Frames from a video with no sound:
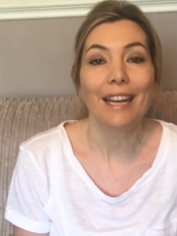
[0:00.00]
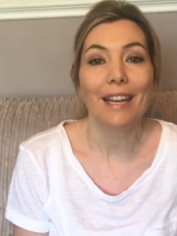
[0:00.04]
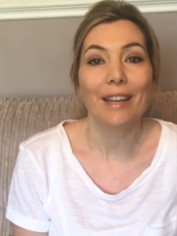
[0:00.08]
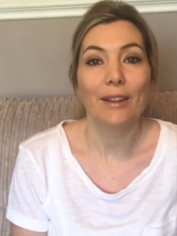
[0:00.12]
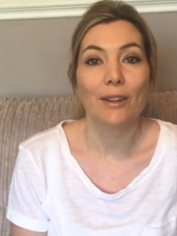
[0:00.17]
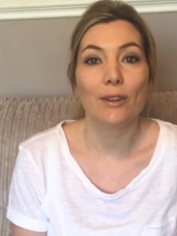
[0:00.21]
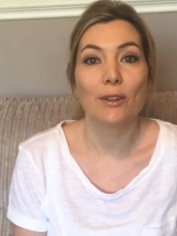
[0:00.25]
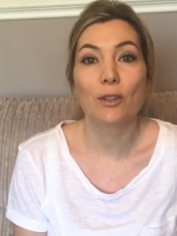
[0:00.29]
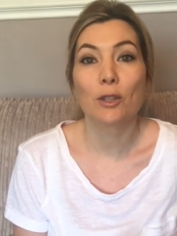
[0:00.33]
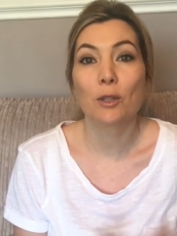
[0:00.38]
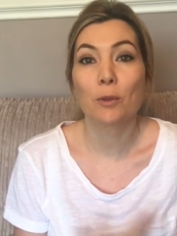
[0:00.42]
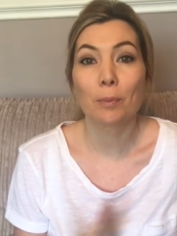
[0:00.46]

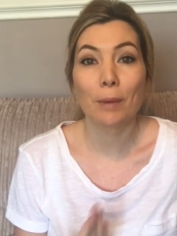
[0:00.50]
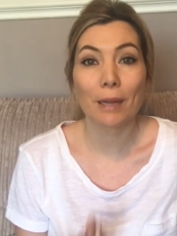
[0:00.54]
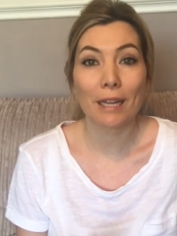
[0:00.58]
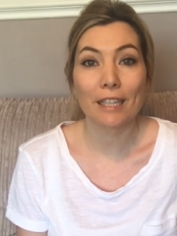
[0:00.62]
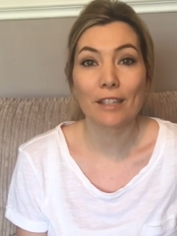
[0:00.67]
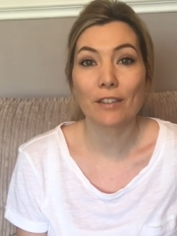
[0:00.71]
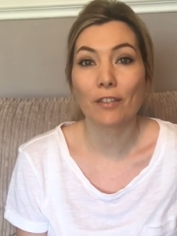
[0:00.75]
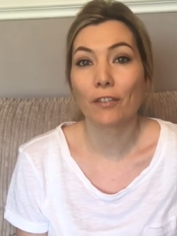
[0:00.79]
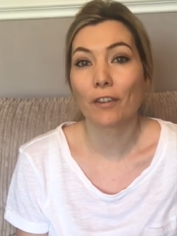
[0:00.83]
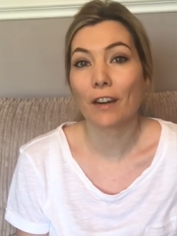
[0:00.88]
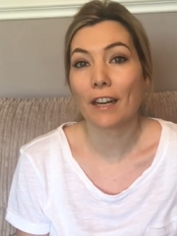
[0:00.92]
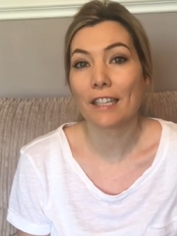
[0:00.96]
You know, speak
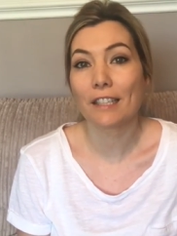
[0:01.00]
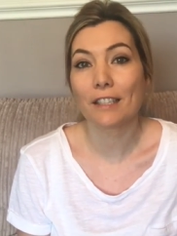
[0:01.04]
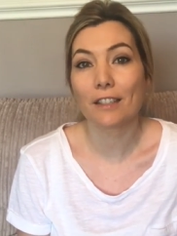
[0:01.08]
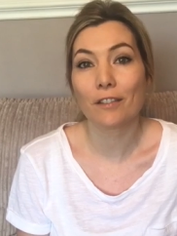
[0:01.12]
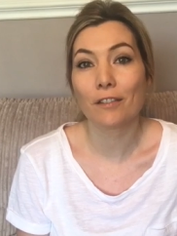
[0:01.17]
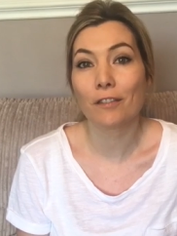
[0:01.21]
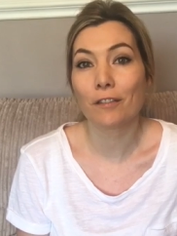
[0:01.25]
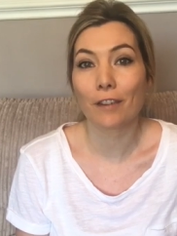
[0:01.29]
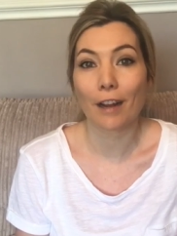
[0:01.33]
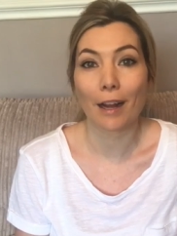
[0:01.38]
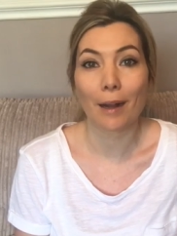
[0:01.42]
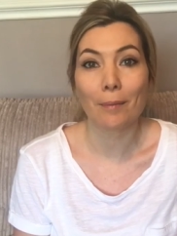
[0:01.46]
to friends
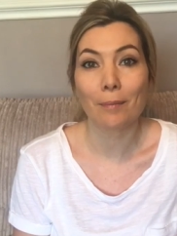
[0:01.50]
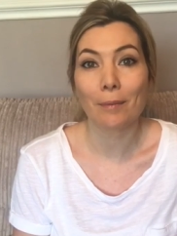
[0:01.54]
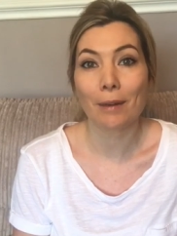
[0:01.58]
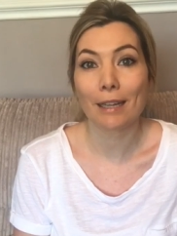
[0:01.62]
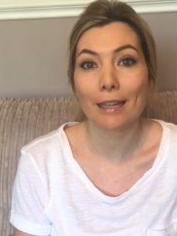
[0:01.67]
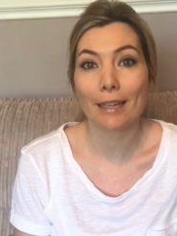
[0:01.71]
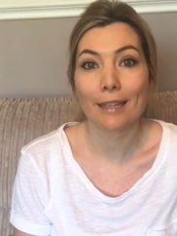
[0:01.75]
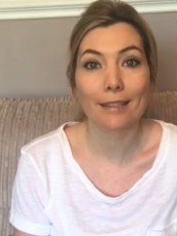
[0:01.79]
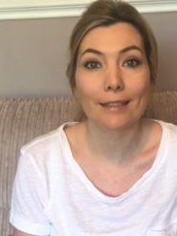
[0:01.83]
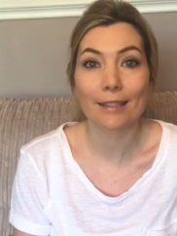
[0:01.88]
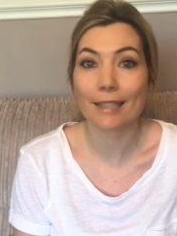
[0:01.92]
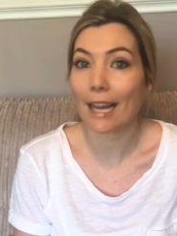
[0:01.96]
and
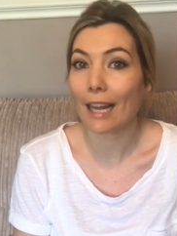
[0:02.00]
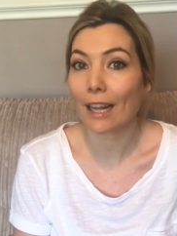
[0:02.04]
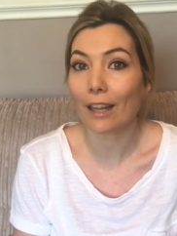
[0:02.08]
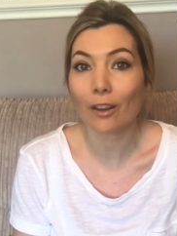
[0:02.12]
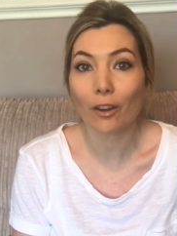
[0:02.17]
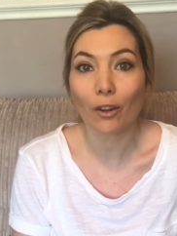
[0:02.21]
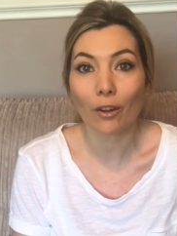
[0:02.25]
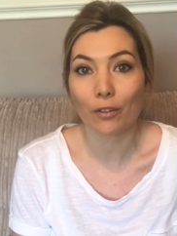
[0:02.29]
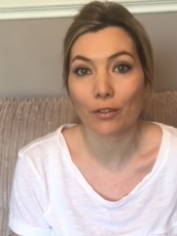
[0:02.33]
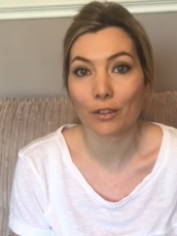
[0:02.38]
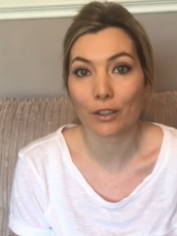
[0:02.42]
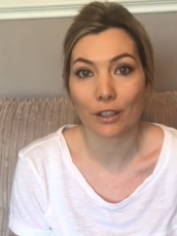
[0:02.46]
family, because they'll
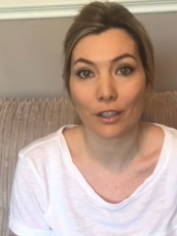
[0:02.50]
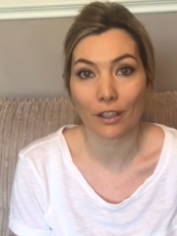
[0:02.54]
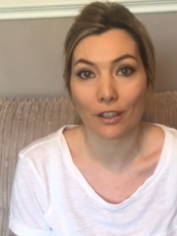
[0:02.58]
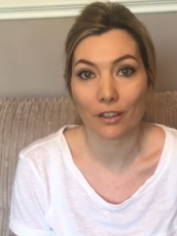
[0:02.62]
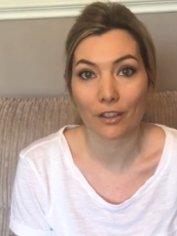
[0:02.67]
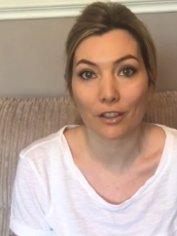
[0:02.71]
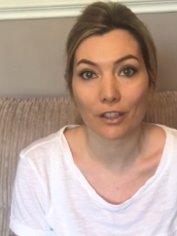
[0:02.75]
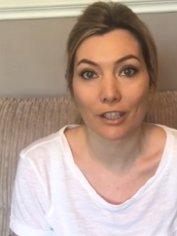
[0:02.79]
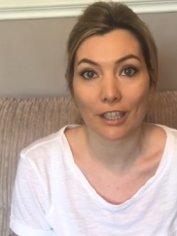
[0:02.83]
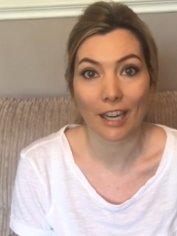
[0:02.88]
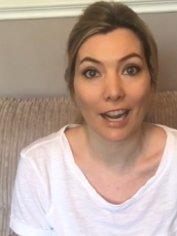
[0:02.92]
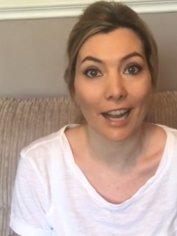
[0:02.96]
often
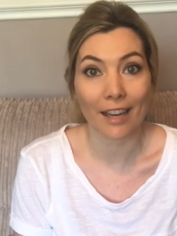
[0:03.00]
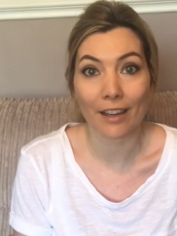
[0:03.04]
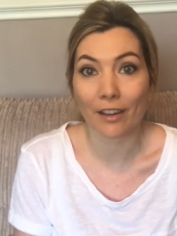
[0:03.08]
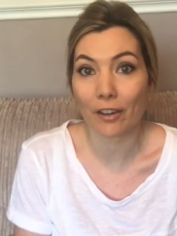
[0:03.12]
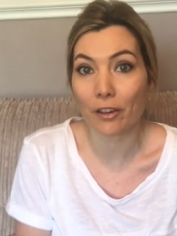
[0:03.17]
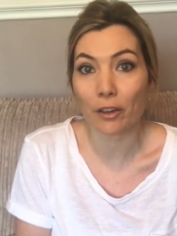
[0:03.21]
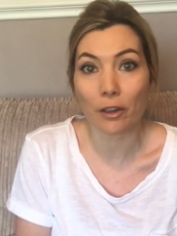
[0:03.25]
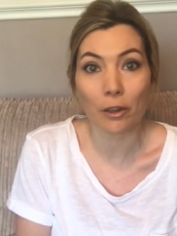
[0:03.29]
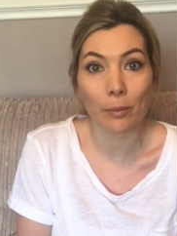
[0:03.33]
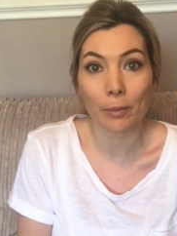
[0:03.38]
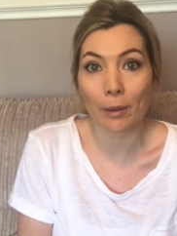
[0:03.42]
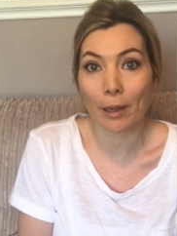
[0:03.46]
understand,
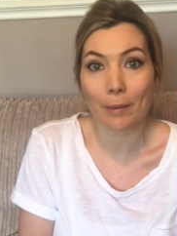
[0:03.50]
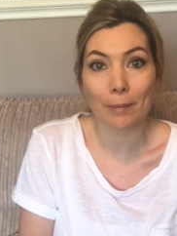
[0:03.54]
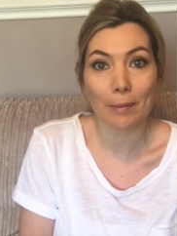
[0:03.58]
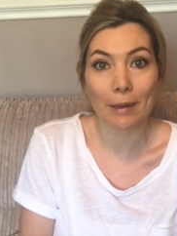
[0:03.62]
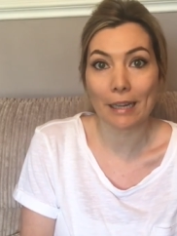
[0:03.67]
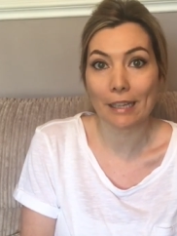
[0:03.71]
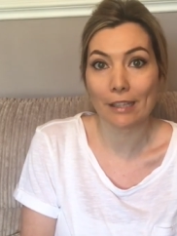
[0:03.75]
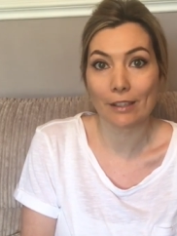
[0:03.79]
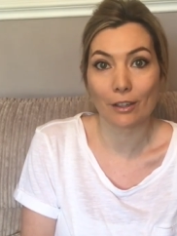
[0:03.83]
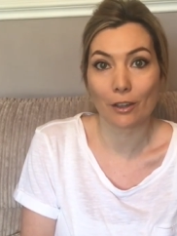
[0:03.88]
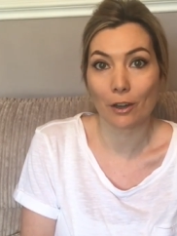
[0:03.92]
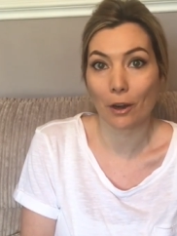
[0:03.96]
and you'll be
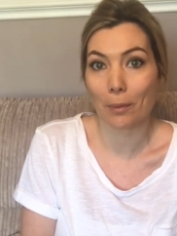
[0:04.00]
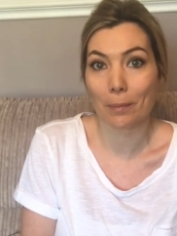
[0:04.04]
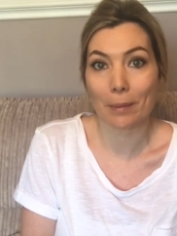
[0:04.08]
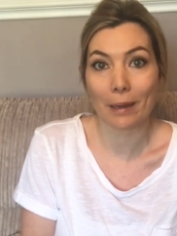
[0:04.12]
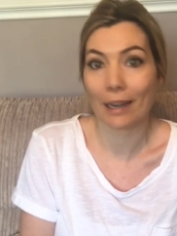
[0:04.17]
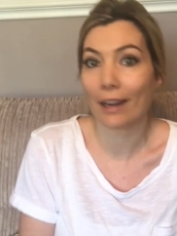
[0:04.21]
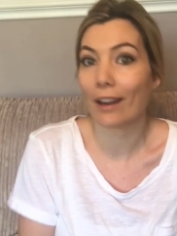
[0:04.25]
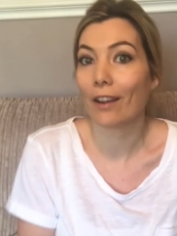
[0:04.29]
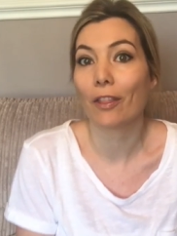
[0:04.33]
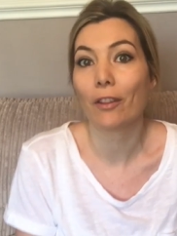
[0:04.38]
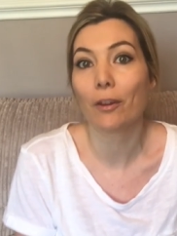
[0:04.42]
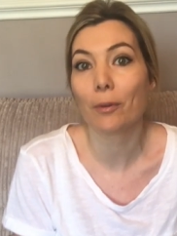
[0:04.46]
amazed at how
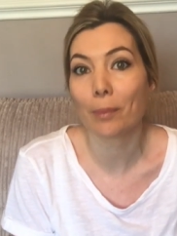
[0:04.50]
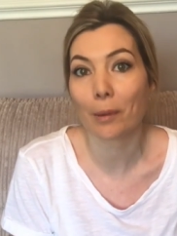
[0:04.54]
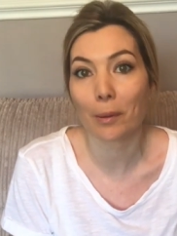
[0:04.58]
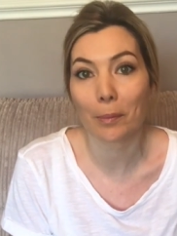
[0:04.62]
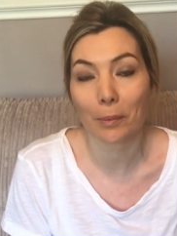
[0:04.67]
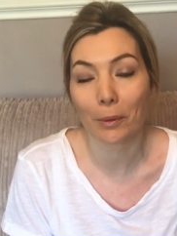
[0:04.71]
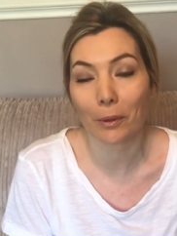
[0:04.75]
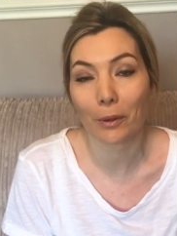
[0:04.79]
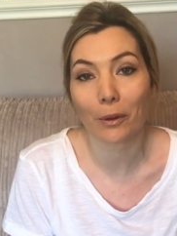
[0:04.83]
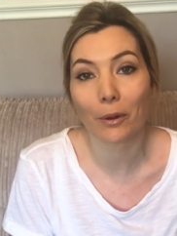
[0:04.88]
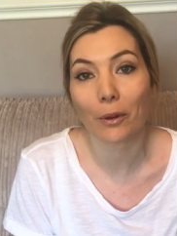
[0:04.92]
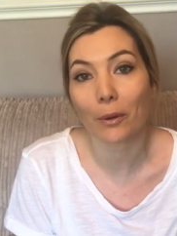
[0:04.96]
many other
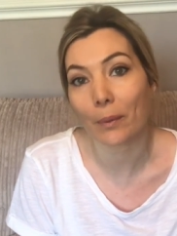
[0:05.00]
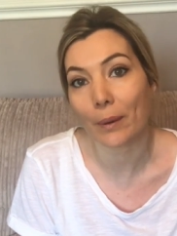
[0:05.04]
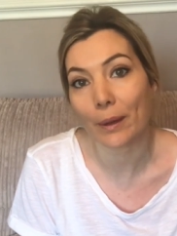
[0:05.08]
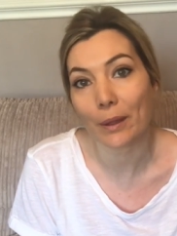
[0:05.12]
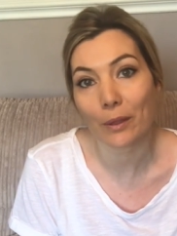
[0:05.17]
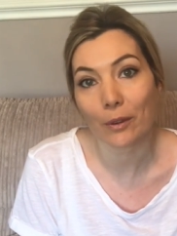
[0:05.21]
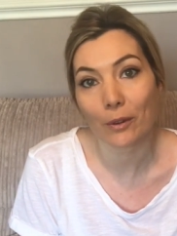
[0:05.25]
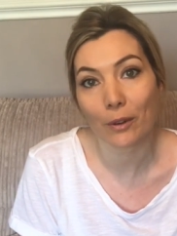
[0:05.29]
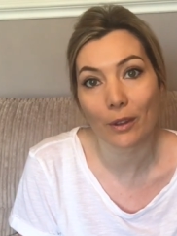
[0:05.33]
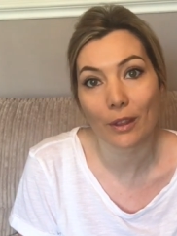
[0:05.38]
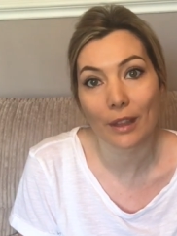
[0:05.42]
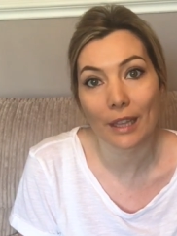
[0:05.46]
people are going
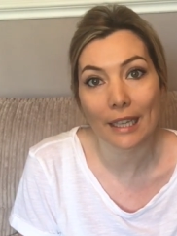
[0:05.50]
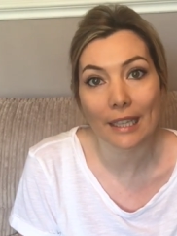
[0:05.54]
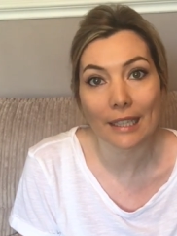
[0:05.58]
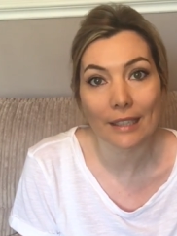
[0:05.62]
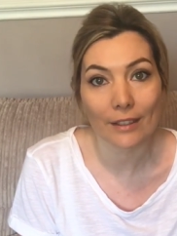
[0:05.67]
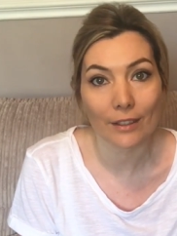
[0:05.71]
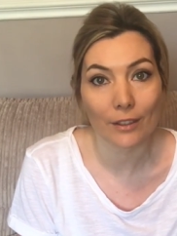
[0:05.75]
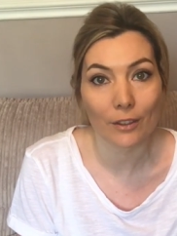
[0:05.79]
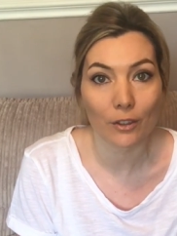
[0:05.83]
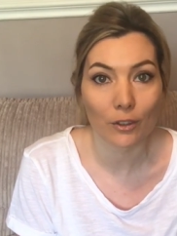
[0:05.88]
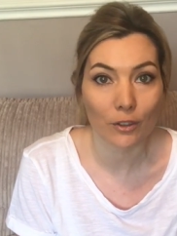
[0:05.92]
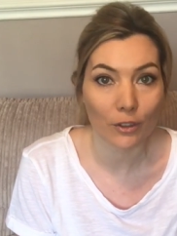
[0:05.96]
through things
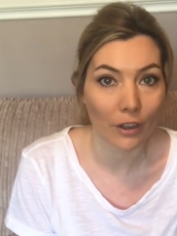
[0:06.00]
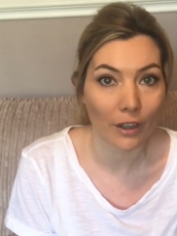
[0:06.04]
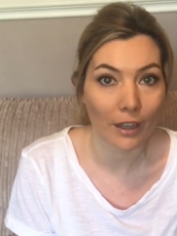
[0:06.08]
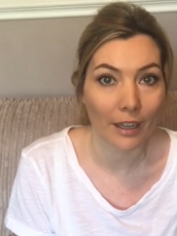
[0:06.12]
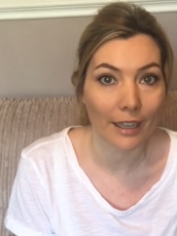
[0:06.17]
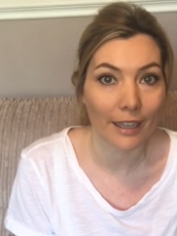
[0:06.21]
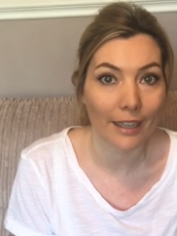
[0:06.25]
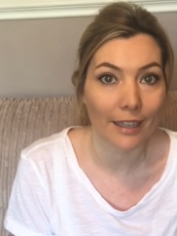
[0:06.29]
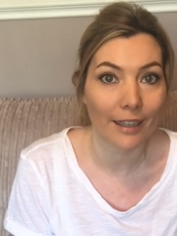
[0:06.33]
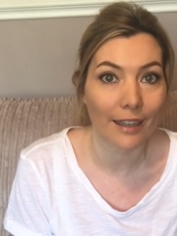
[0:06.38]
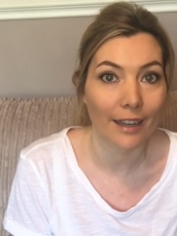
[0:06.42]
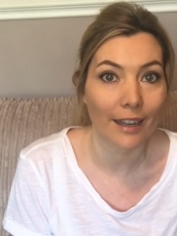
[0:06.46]
and
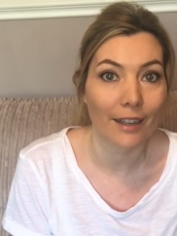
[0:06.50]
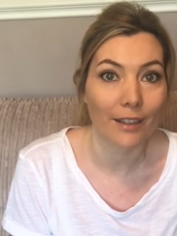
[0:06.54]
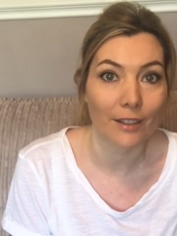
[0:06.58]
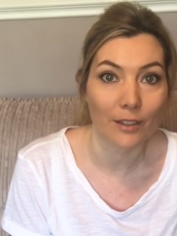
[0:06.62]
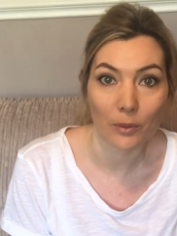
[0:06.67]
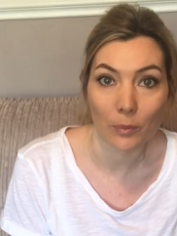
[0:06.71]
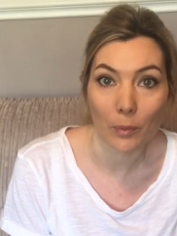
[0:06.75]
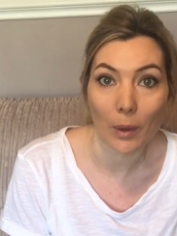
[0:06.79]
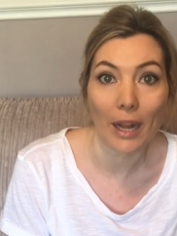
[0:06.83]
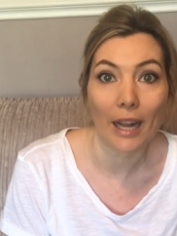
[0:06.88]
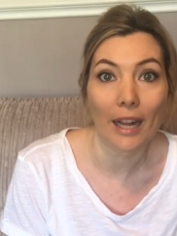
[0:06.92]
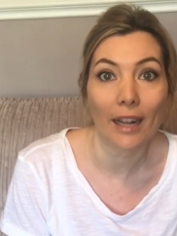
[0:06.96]
struggling as
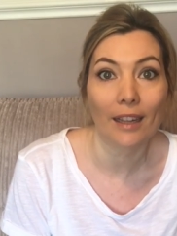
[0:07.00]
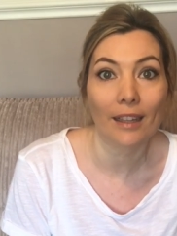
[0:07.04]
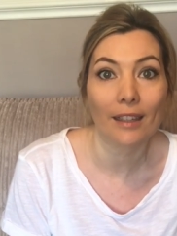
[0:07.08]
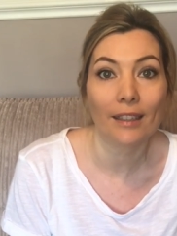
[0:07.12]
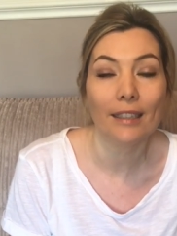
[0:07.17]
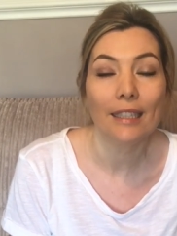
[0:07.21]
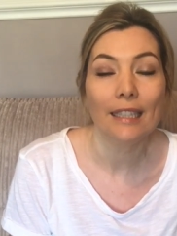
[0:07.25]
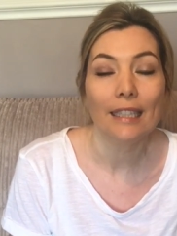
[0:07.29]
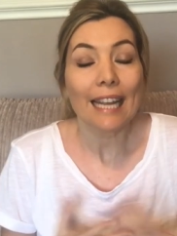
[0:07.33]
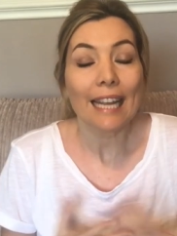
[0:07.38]
well.